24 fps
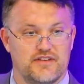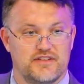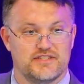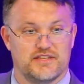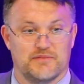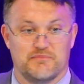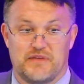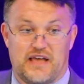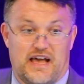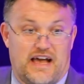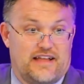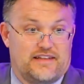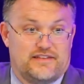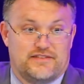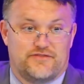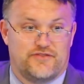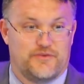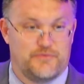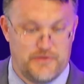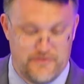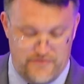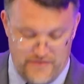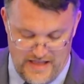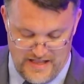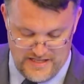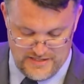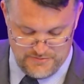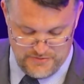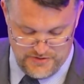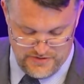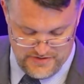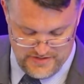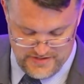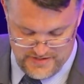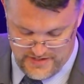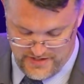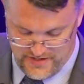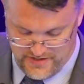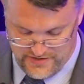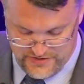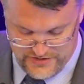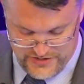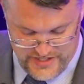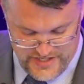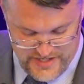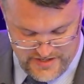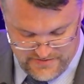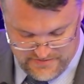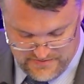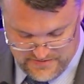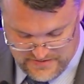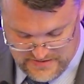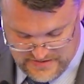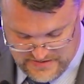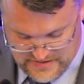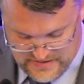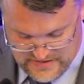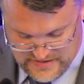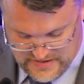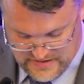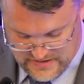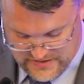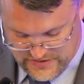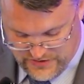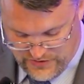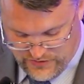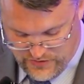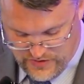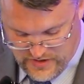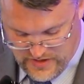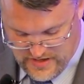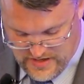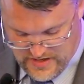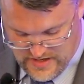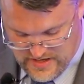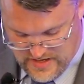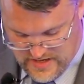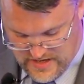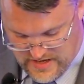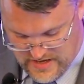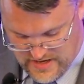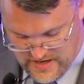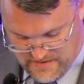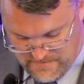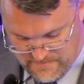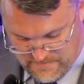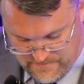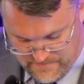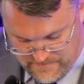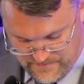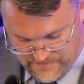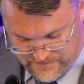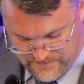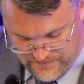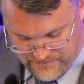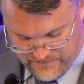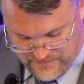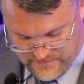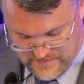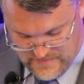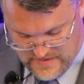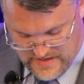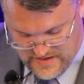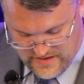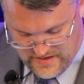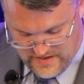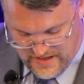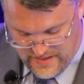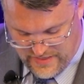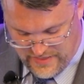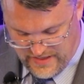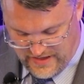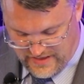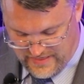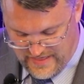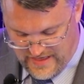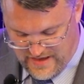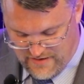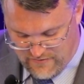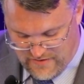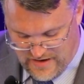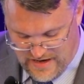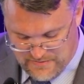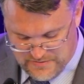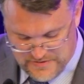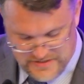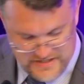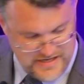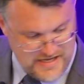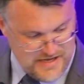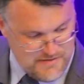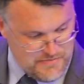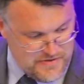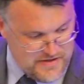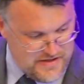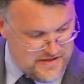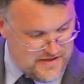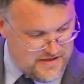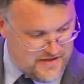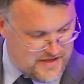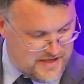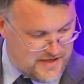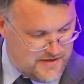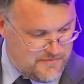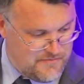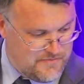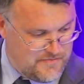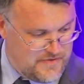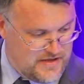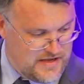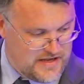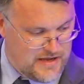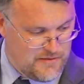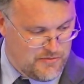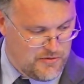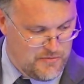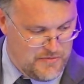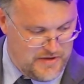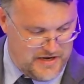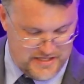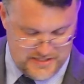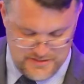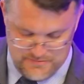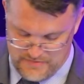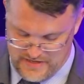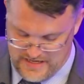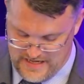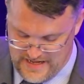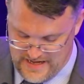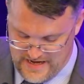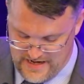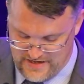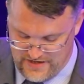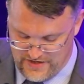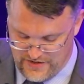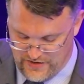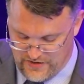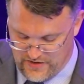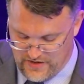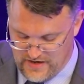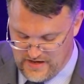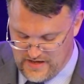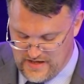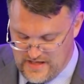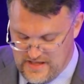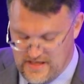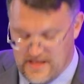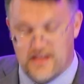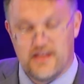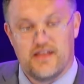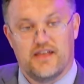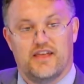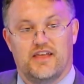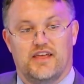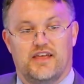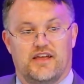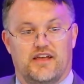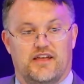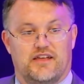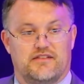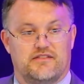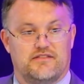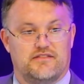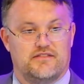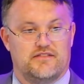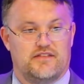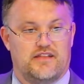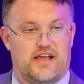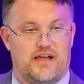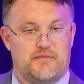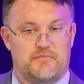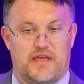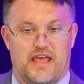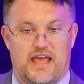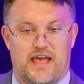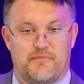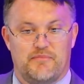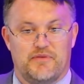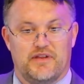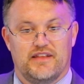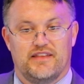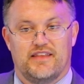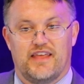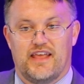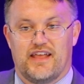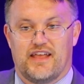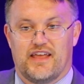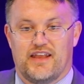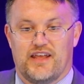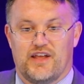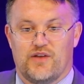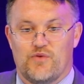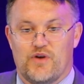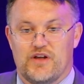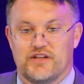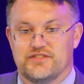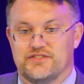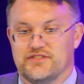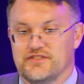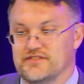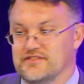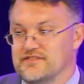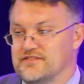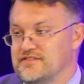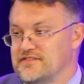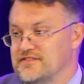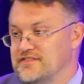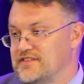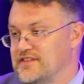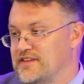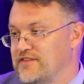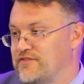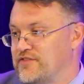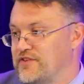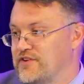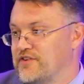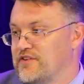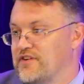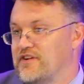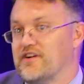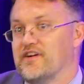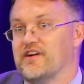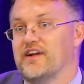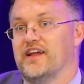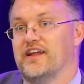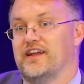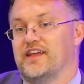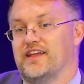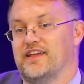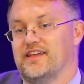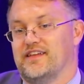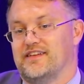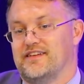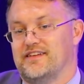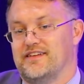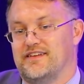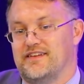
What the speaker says: some guidance from the FASB or the TRG. So I think that wraps it up. A couple minutes behind here. I'd be happy to take any questions if there are any.